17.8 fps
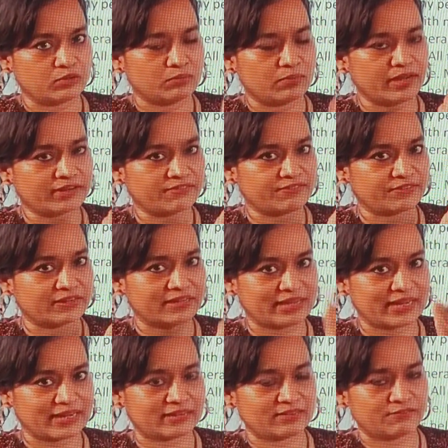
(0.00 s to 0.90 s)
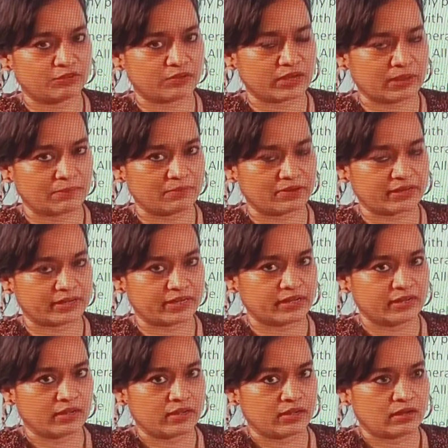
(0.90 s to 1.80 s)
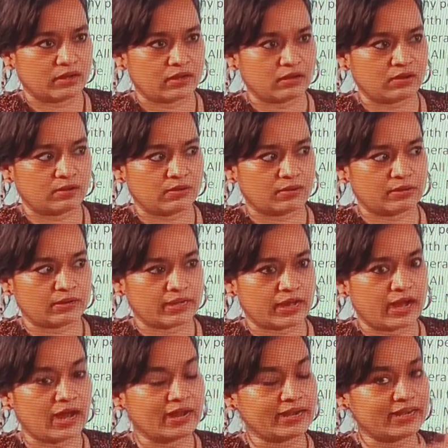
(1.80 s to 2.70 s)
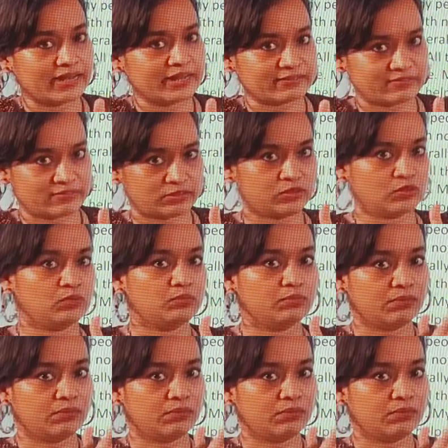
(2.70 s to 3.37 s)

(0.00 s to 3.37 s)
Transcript: You might forget the vocabulary unless you